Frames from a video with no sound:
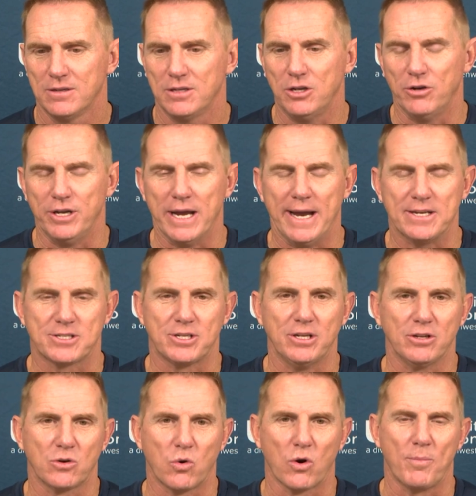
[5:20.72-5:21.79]
You know, you hate to see
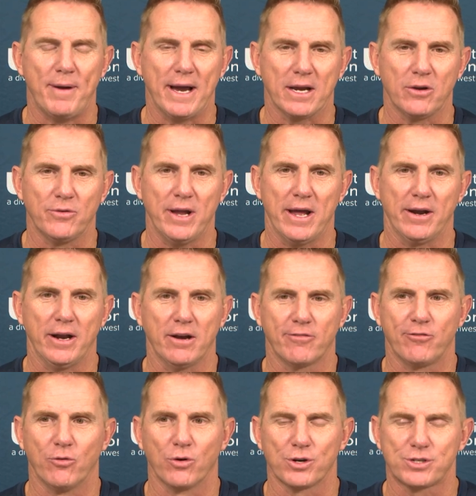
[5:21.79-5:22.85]
the quarterback go down at Air
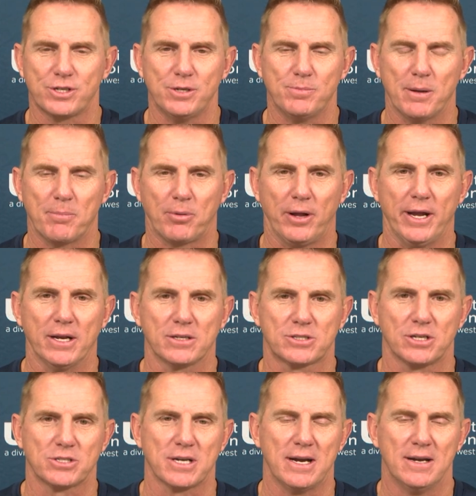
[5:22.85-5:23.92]
Force. He'd been playing at
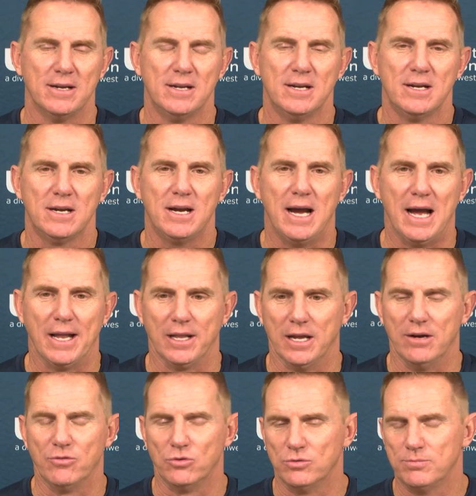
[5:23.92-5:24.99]
such a high
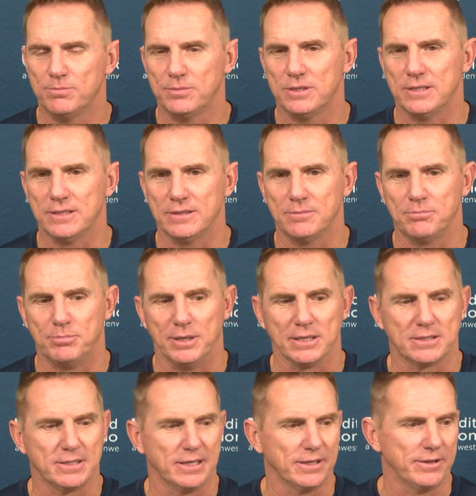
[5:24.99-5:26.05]
level,
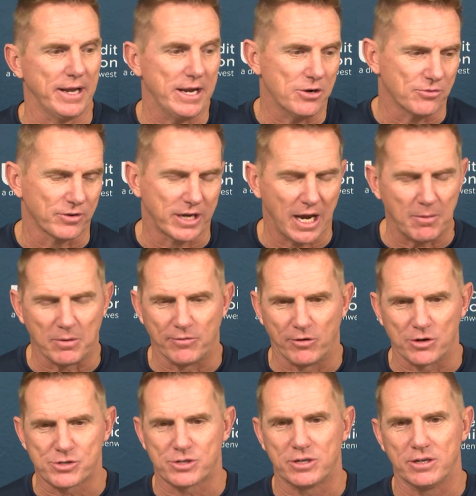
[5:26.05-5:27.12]
but they overcame
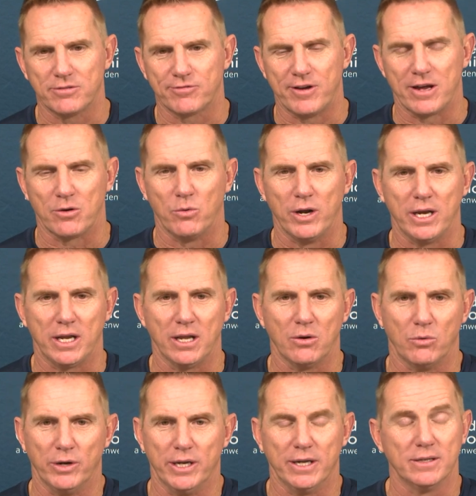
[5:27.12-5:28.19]
adversity and found a way to get a
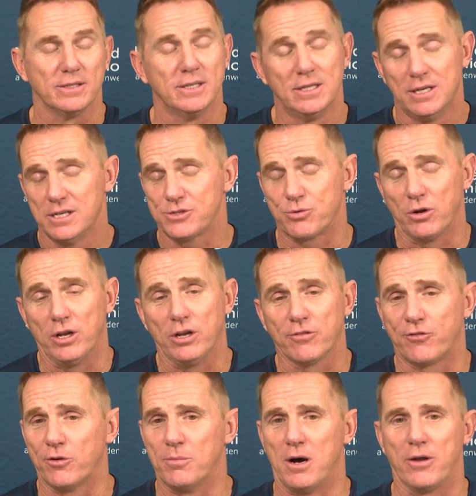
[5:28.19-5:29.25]
win. It's really
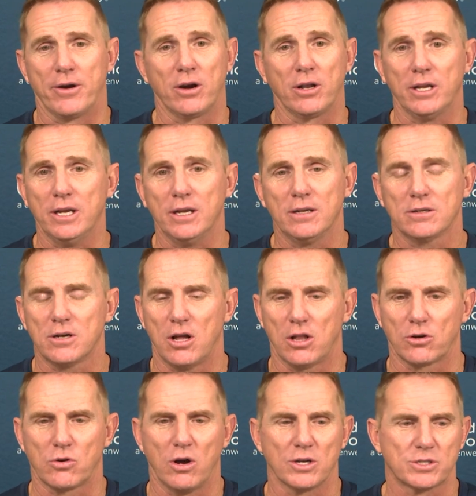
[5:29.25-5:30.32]
good football in our league
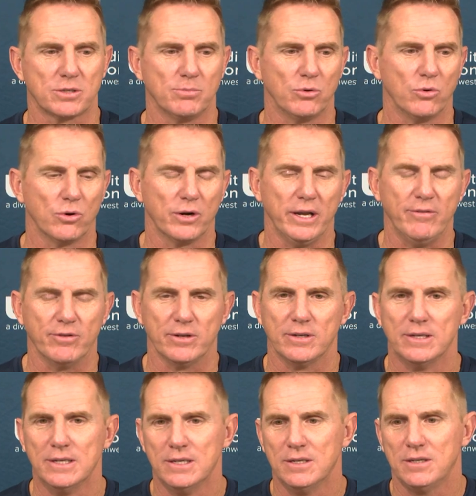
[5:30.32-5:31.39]
all across the board.
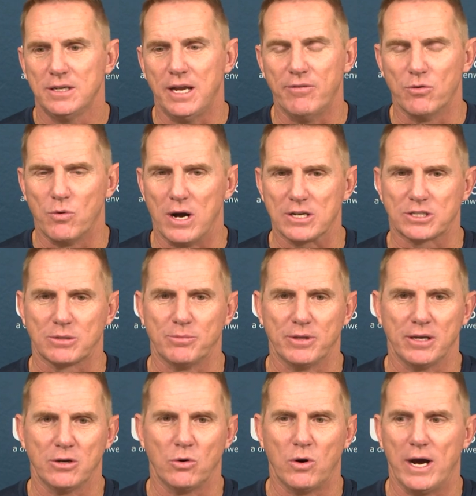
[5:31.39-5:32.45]
Even watch some of
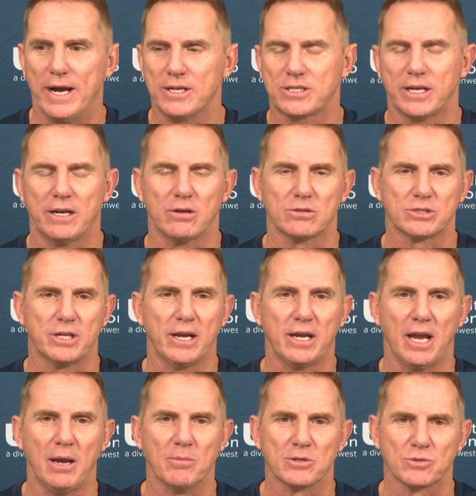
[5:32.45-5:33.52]
the Hawaii-San Diego State
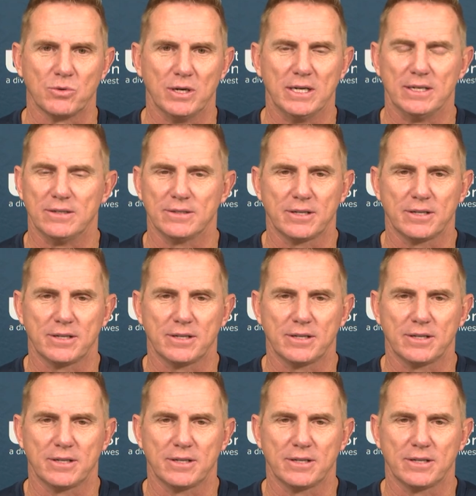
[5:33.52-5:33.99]
game as well.